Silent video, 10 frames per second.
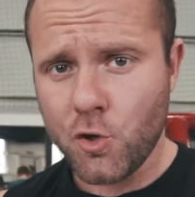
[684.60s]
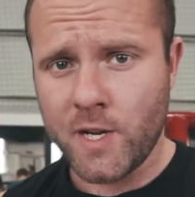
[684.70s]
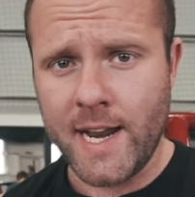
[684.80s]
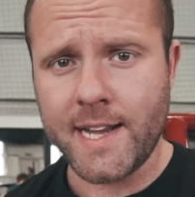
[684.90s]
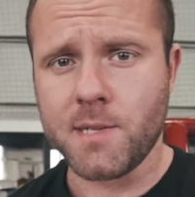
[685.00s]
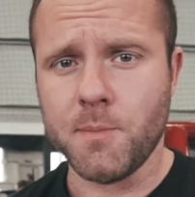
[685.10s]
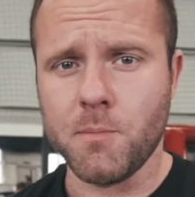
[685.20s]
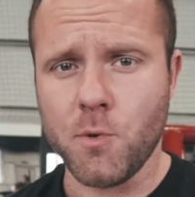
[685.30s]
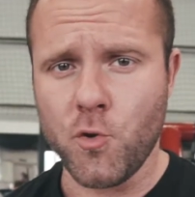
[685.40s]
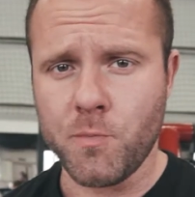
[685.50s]
connecting with the
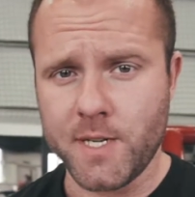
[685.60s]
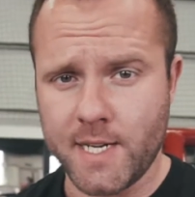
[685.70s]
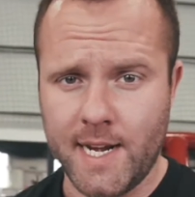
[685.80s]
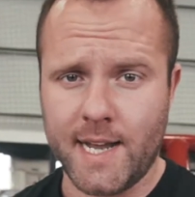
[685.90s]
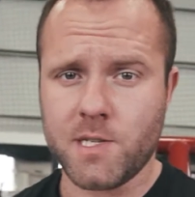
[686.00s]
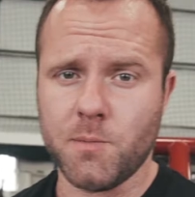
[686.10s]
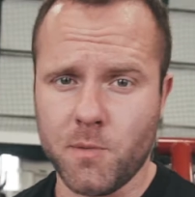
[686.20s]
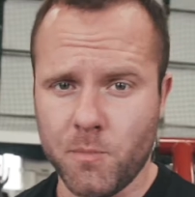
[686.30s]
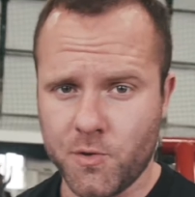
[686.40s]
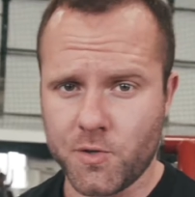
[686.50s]
movement, you're connecting with
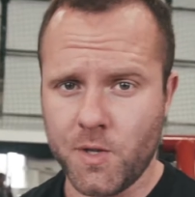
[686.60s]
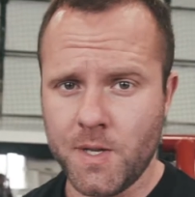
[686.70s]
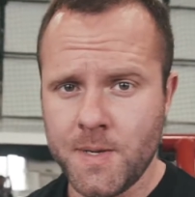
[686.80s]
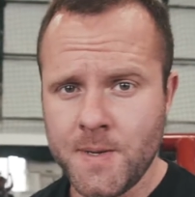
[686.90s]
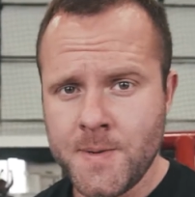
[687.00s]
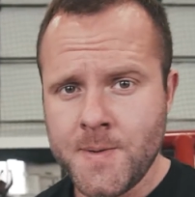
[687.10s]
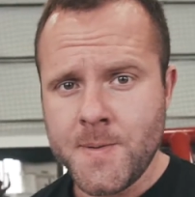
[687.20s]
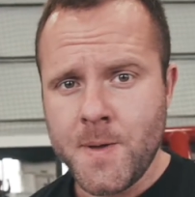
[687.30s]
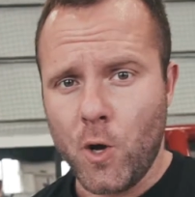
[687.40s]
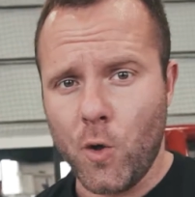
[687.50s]
the muscle.
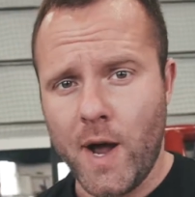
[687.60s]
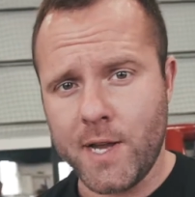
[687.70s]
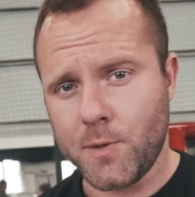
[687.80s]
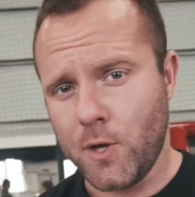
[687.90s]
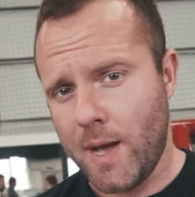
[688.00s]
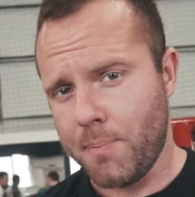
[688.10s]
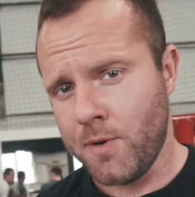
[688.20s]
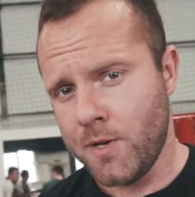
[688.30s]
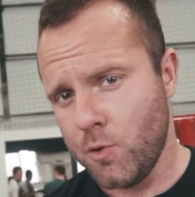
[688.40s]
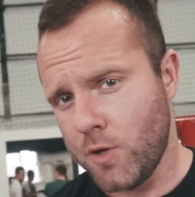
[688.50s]
Otherwise what will
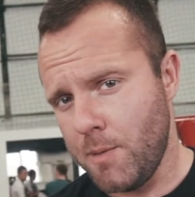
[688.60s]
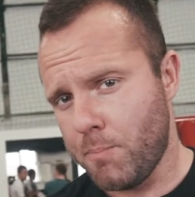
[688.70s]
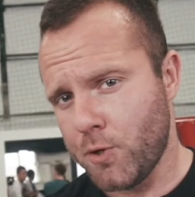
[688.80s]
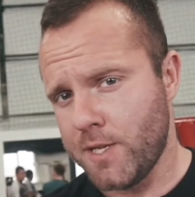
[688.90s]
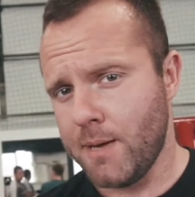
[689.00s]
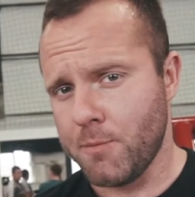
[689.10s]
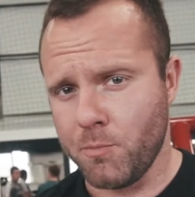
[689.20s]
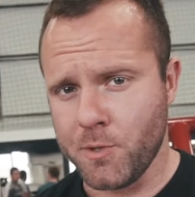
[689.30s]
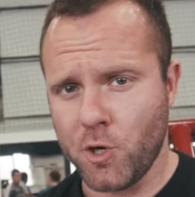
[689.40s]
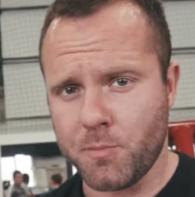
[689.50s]
happen, you'll keep pushing them
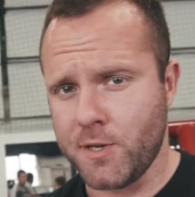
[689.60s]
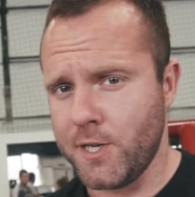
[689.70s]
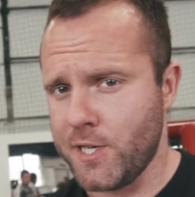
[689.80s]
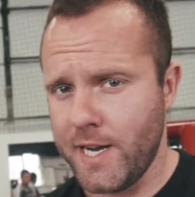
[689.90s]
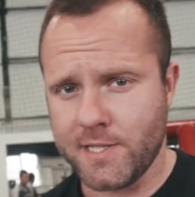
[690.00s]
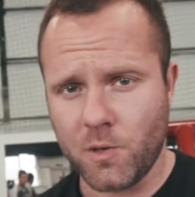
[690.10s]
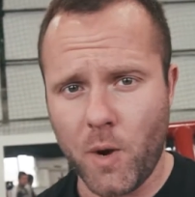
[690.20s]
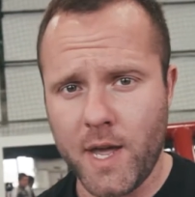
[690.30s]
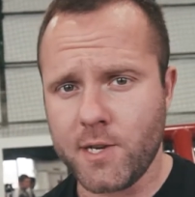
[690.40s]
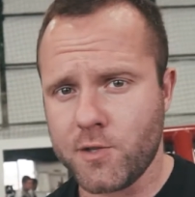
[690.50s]
numbers up, trying to chase the
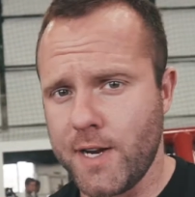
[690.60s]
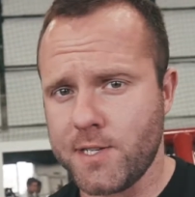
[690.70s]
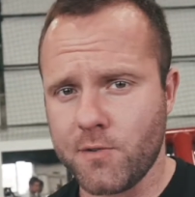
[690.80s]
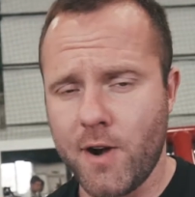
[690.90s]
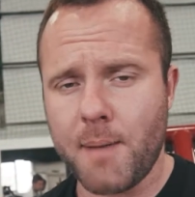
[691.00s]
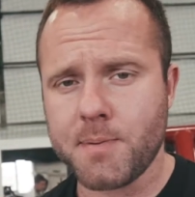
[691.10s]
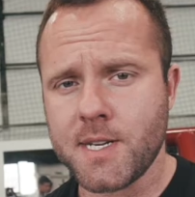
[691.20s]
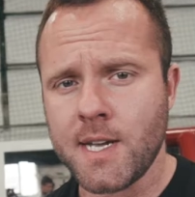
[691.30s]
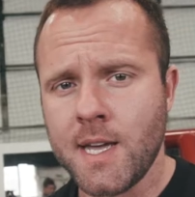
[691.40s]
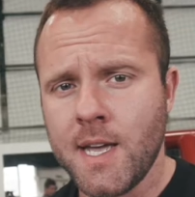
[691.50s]
weight, chase the reps.
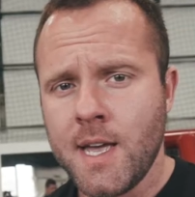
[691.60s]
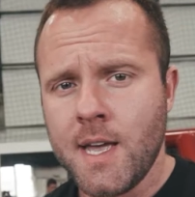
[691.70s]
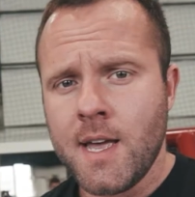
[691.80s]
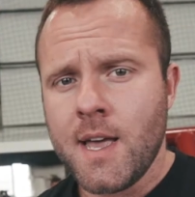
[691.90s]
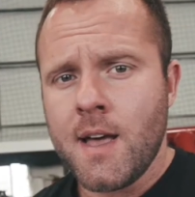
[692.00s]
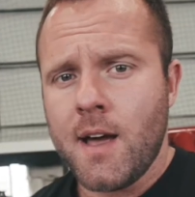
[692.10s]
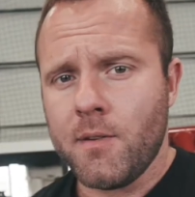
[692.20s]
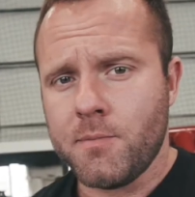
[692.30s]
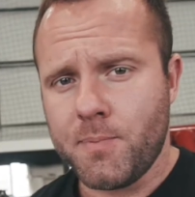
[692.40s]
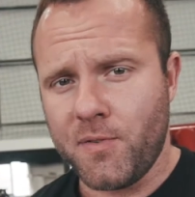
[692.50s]

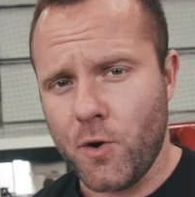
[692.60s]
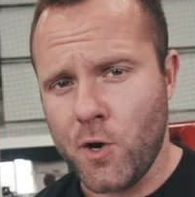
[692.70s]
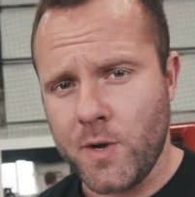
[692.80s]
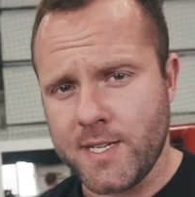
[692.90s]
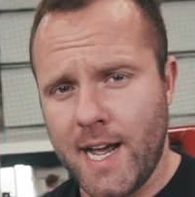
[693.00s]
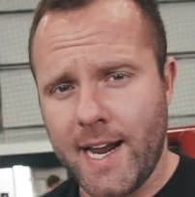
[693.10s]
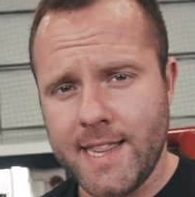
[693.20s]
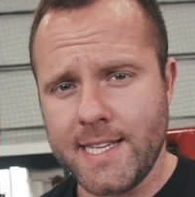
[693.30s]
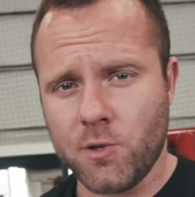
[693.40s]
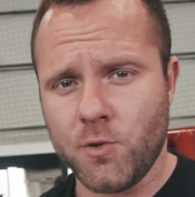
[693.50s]
And before you know it, you start
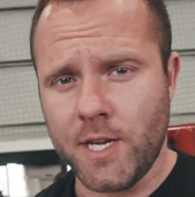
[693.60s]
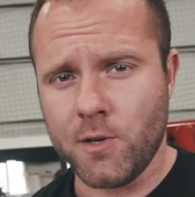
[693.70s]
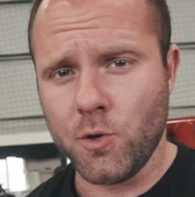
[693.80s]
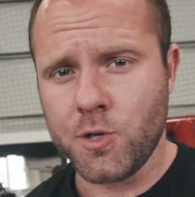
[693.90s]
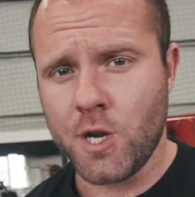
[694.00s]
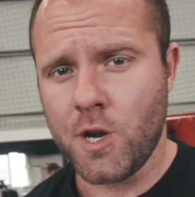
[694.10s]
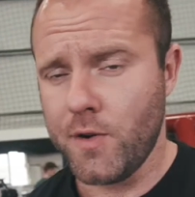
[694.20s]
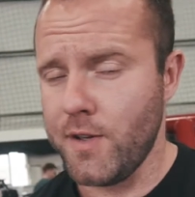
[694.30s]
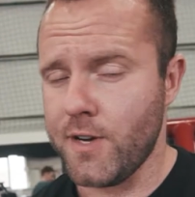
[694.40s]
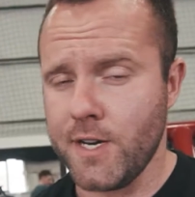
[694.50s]
getting these little niggles or
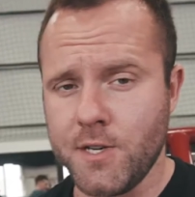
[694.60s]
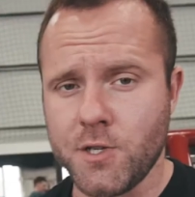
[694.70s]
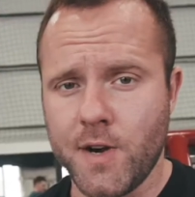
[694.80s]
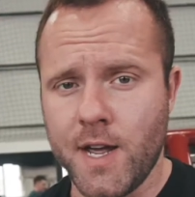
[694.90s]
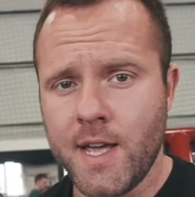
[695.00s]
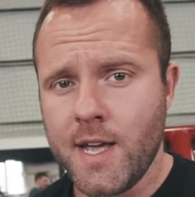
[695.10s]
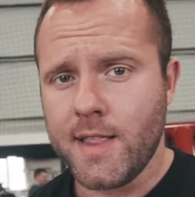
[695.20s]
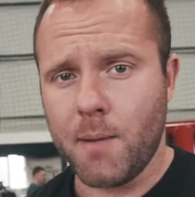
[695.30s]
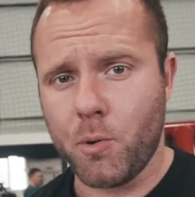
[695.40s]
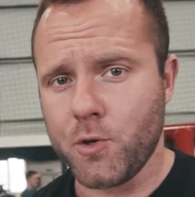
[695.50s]
even an injury
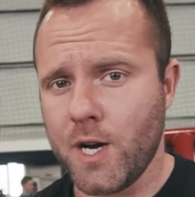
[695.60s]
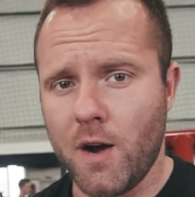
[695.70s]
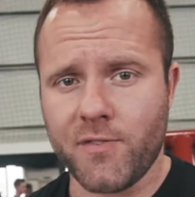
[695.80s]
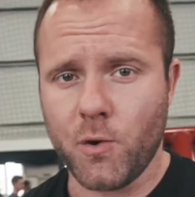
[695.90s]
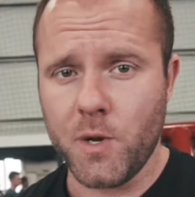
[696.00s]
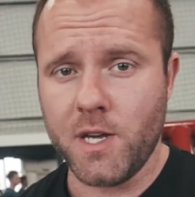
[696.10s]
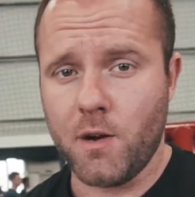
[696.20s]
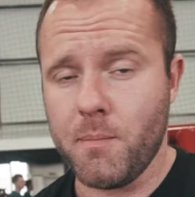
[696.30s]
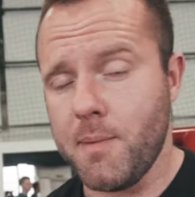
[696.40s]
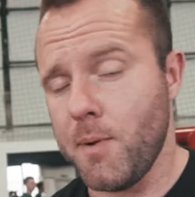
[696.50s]
that puts you out for a week
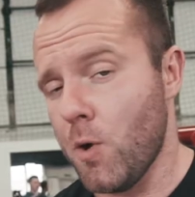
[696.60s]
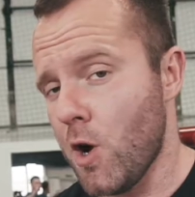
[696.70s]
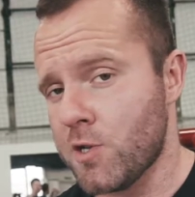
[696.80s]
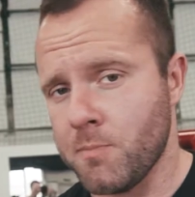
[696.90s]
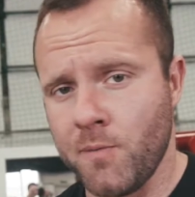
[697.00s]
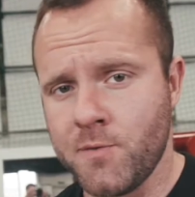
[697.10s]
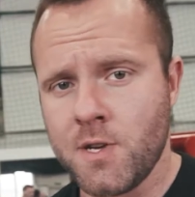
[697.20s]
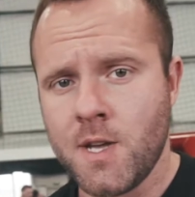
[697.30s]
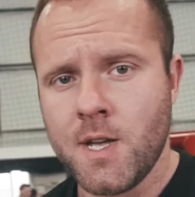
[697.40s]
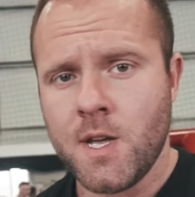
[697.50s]
or maybe worse, months.
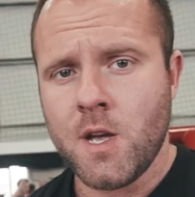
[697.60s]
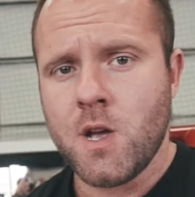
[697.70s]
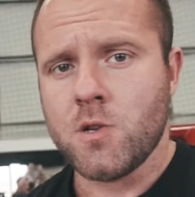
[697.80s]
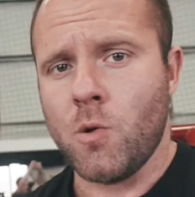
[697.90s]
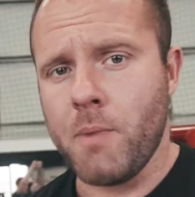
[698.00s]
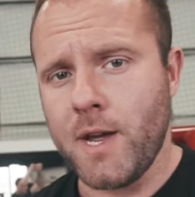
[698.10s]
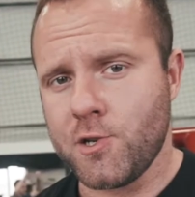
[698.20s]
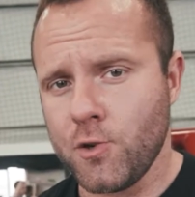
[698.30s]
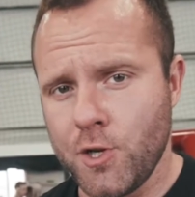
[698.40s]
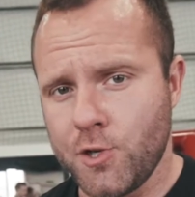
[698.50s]
So make
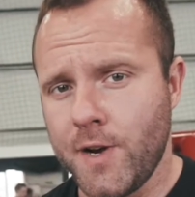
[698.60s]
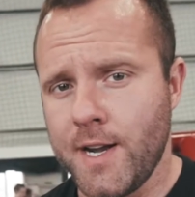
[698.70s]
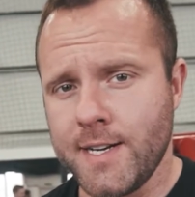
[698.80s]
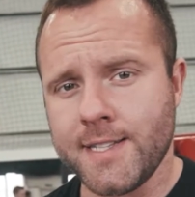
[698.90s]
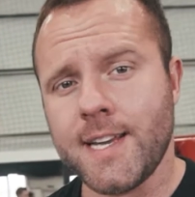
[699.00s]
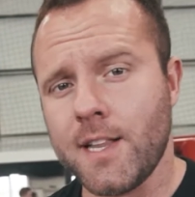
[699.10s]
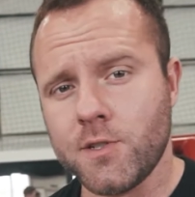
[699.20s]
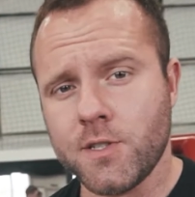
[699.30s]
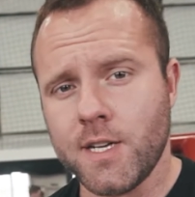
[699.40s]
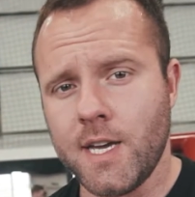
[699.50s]
sure you're training
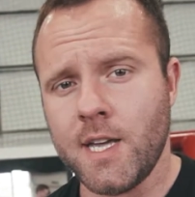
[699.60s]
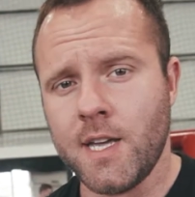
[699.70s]
intelligently,